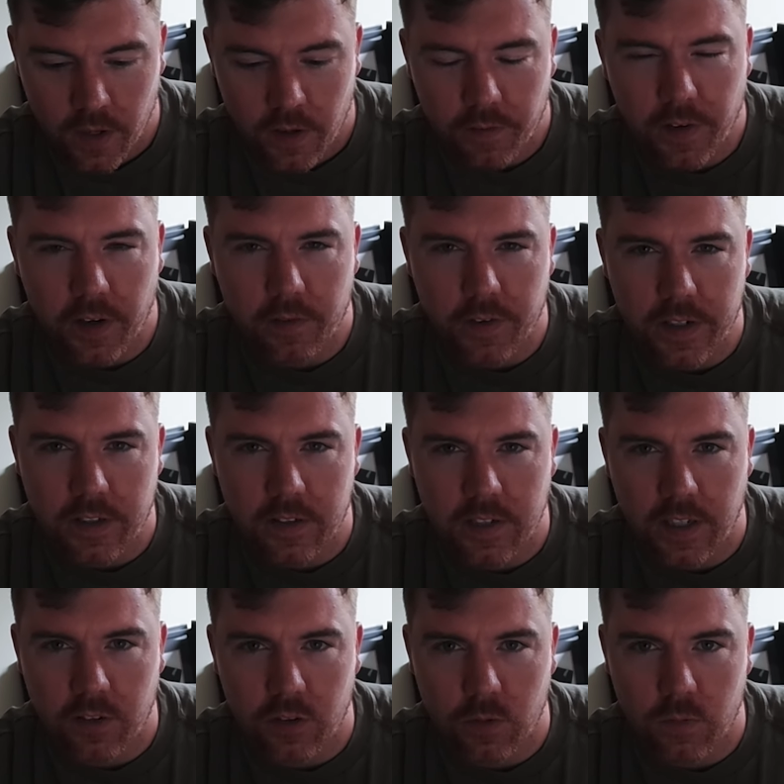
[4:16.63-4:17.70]
Feel free to
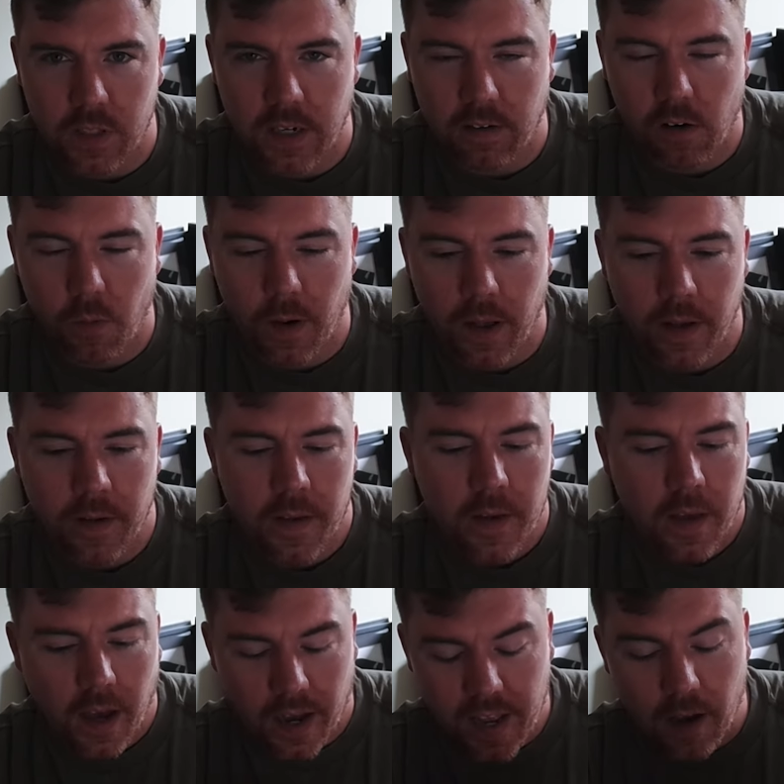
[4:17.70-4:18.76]
send something our way.
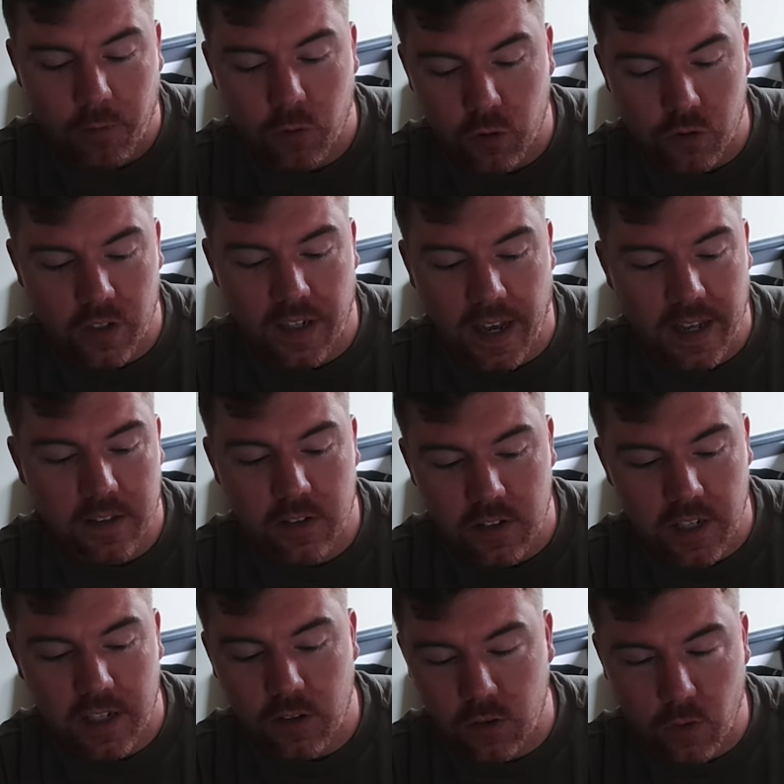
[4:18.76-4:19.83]
I have just again
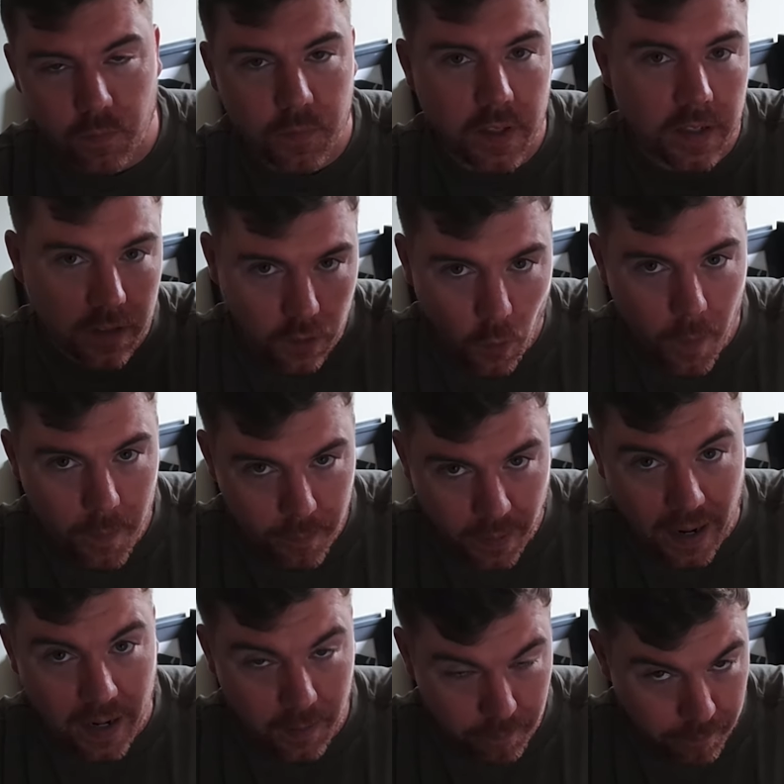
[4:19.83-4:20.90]
seen something going
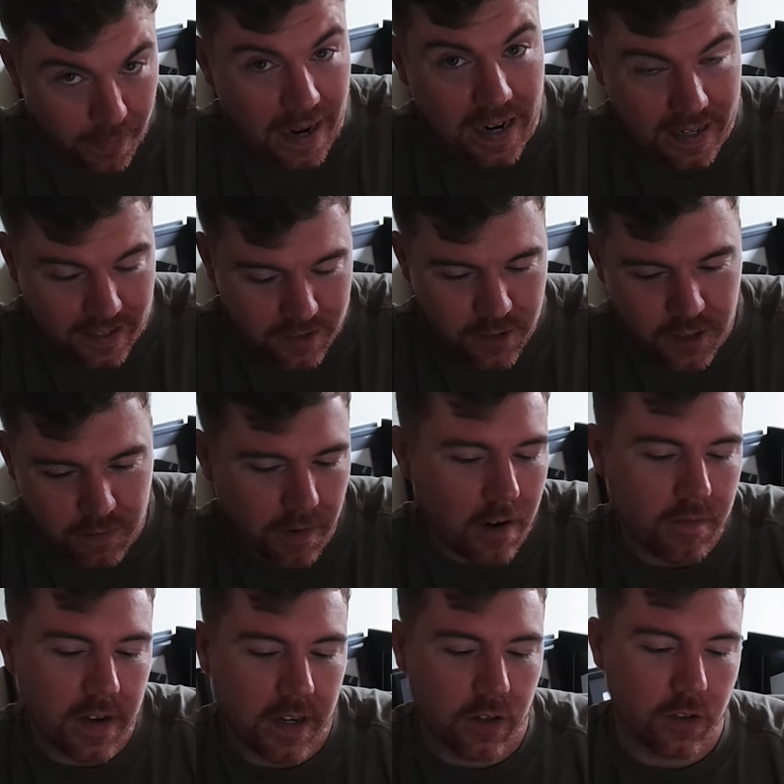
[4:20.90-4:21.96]
back to the Wout
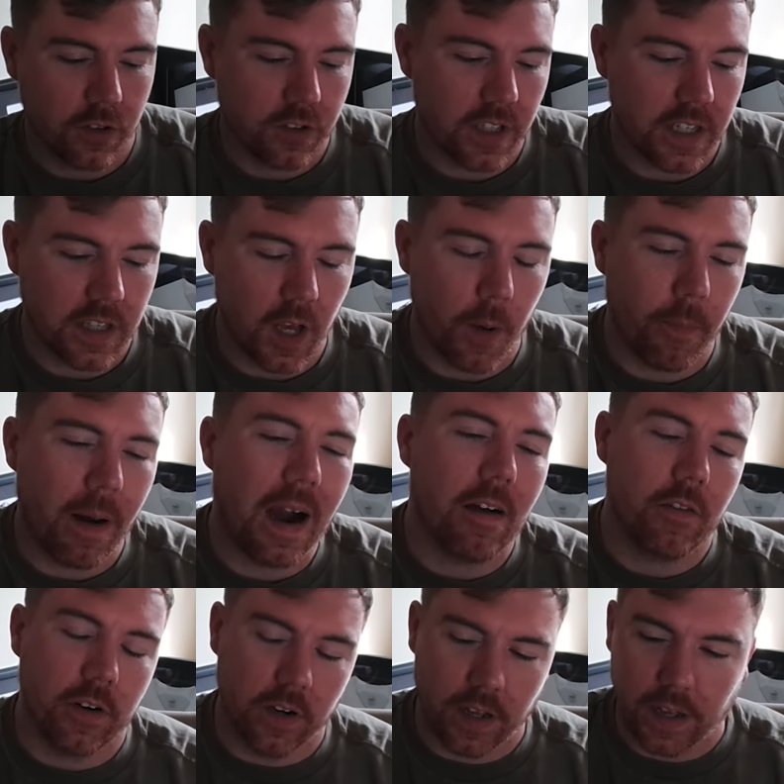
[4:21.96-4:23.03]
Weghorst thing, that
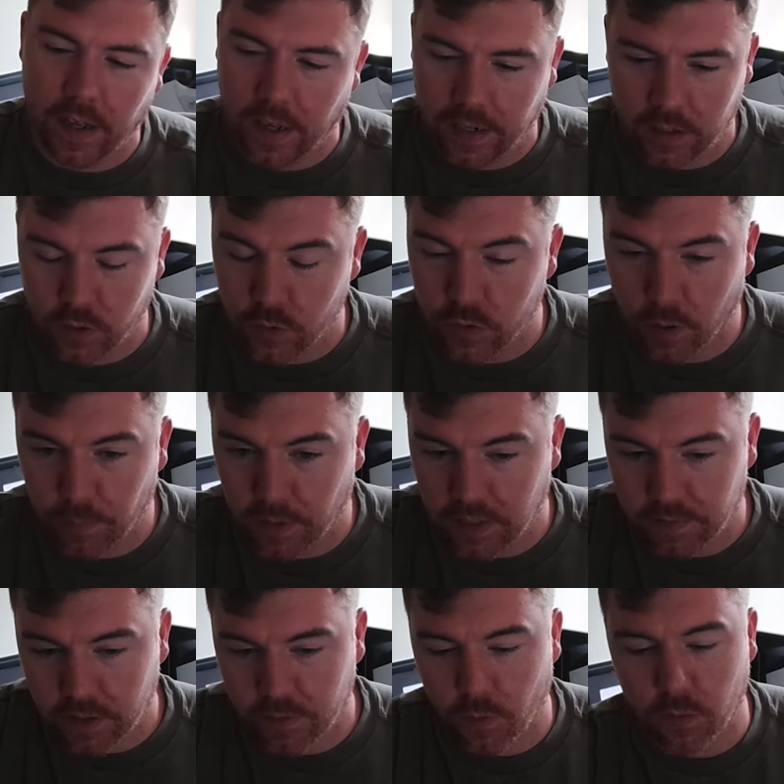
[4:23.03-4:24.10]
apparently, and I do not
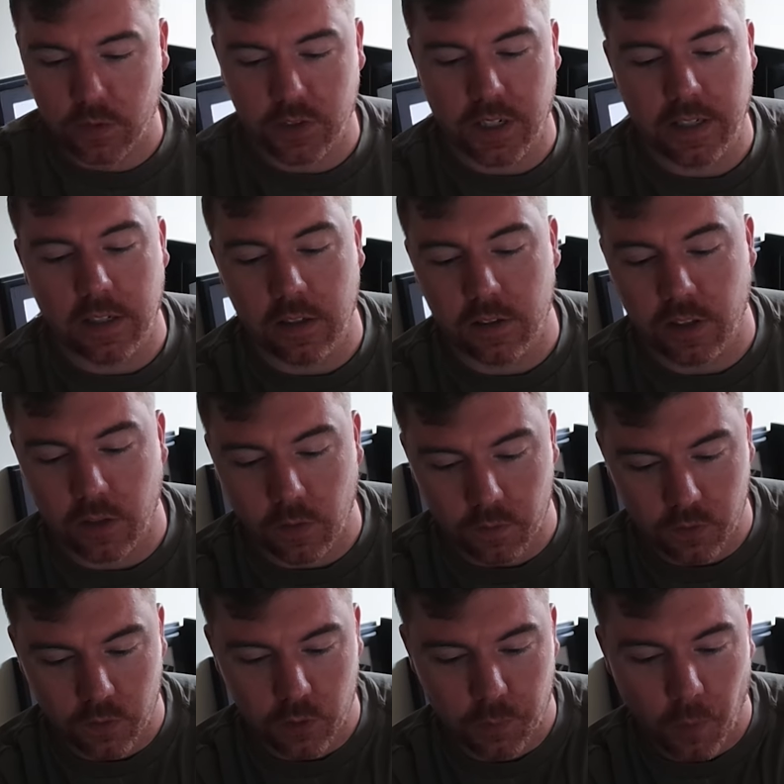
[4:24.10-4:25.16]
believe this for 1 second because it comes
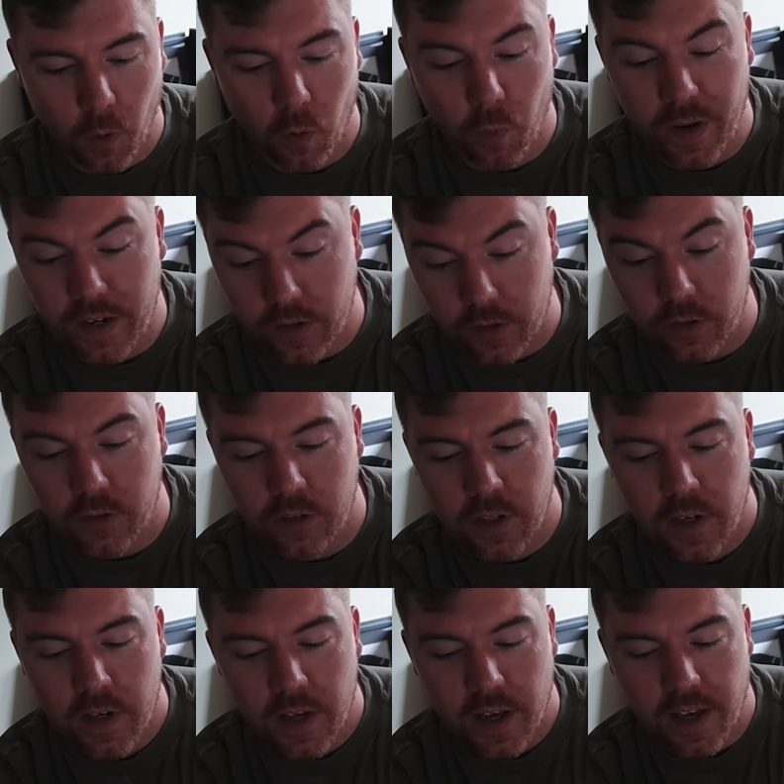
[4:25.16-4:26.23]
from Sport Witness,
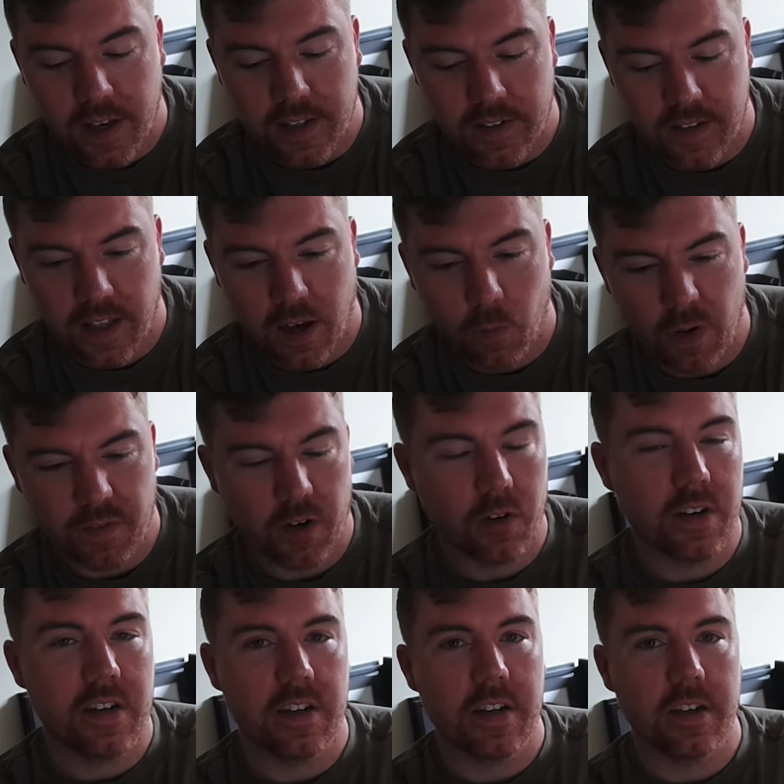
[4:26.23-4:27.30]
is that we've
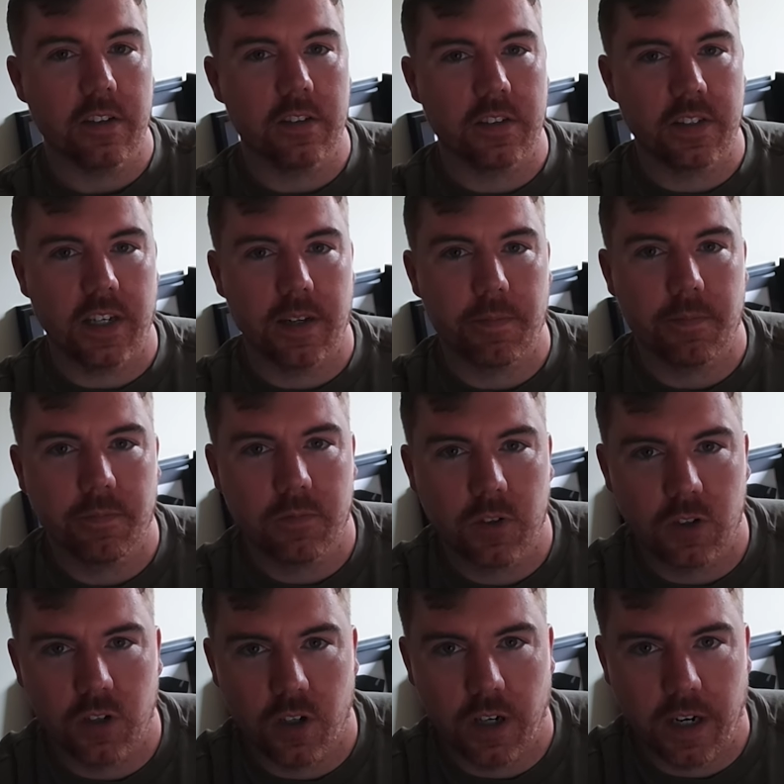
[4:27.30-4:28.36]
agreed a deal to sell him to
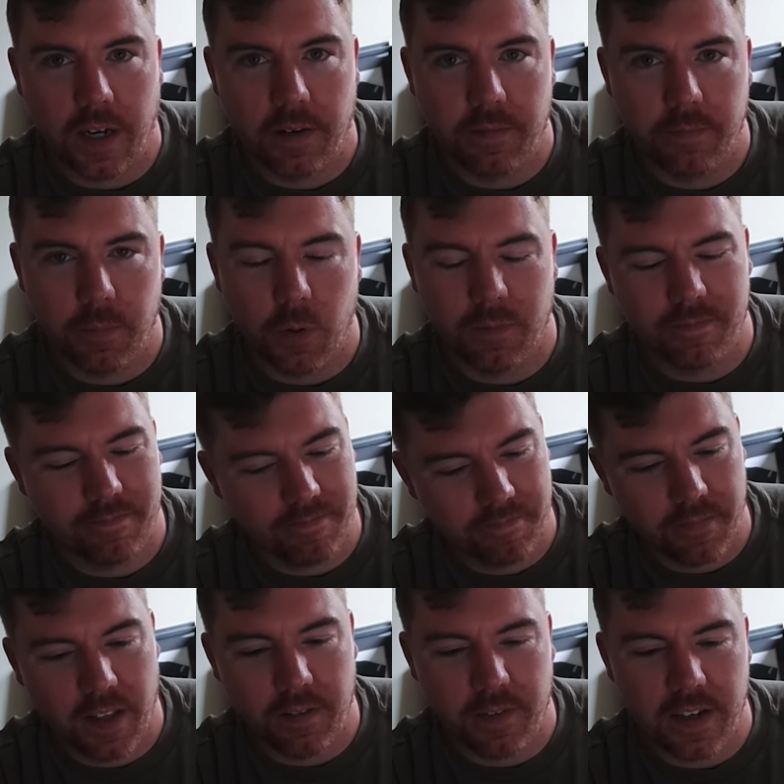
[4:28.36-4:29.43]
Turkey. But
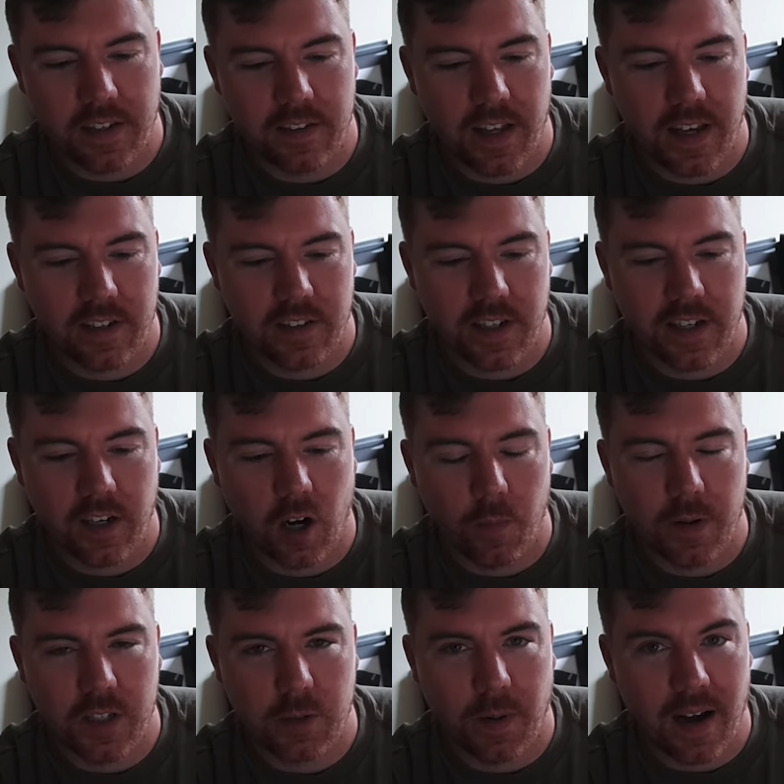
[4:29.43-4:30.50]
if he's there saying
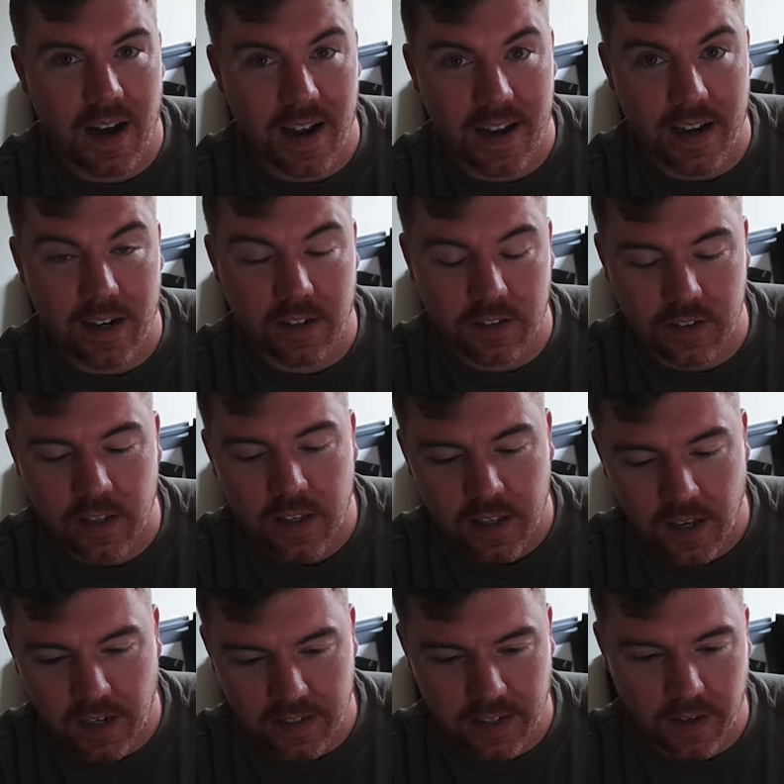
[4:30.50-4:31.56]
comments about Ajax,
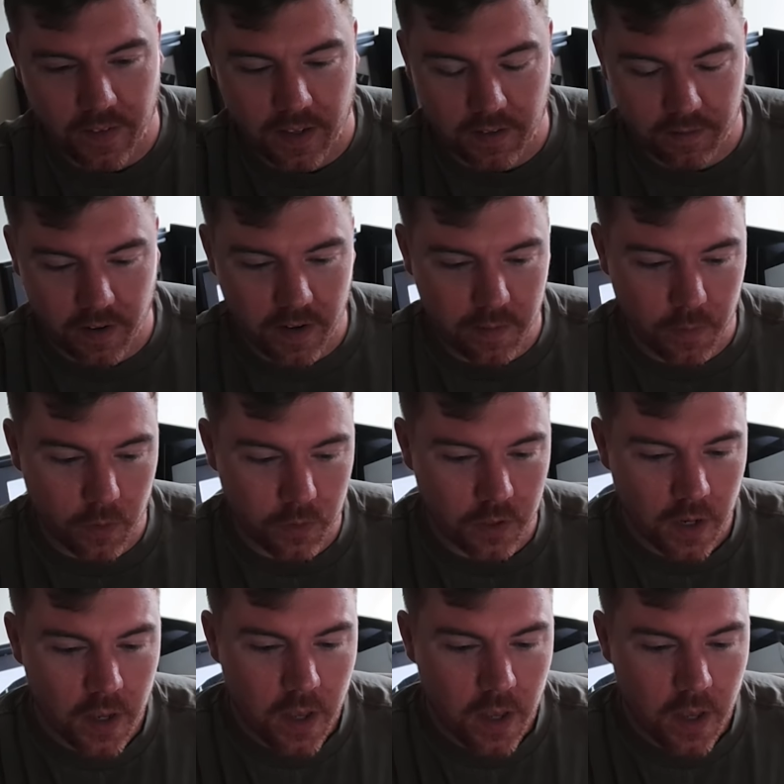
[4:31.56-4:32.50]
I doubt that very much.